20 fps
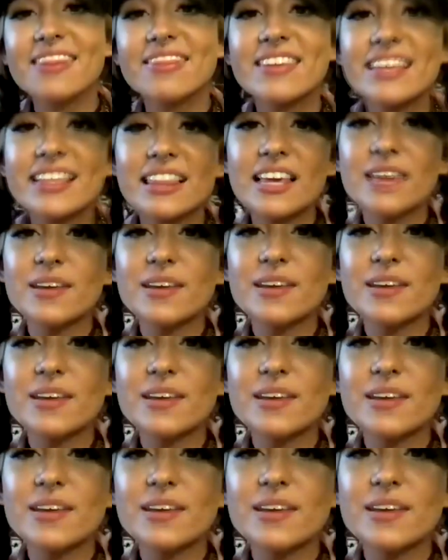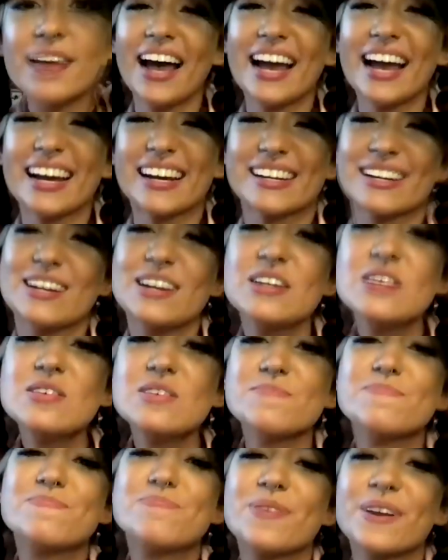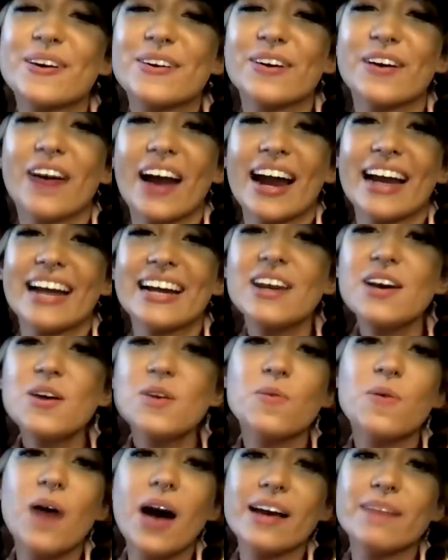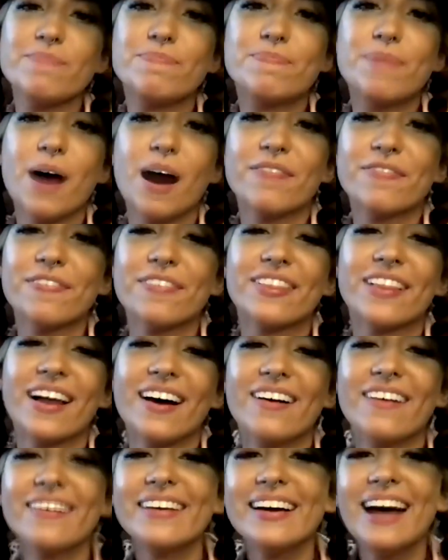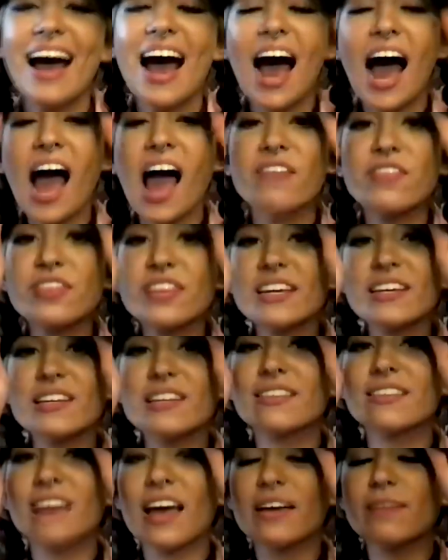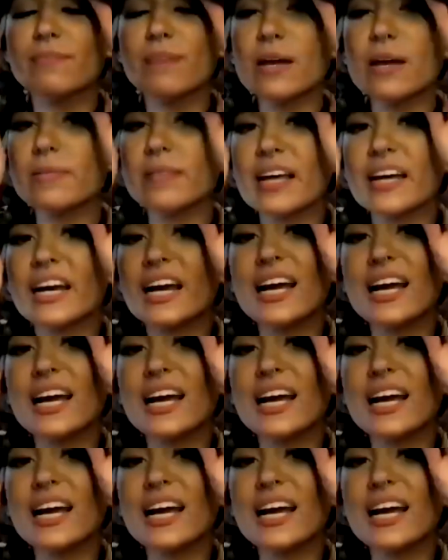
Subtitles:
they like Great White Buffalo. I think like maybe like a